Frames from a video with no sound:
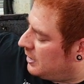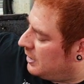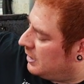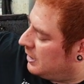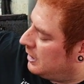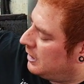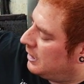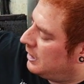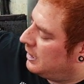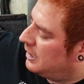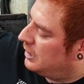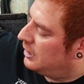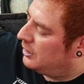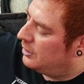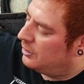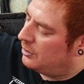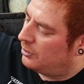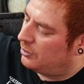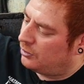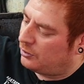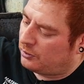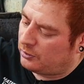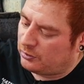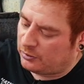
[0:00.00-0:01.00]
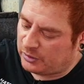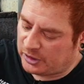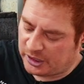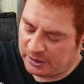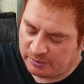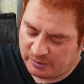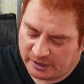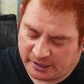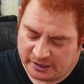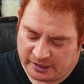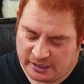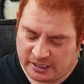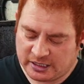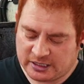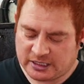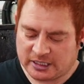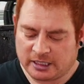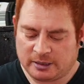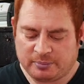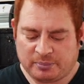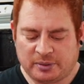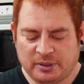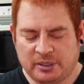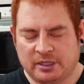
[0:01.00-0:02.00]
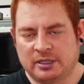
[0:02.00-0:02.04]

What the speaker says: And we made these up,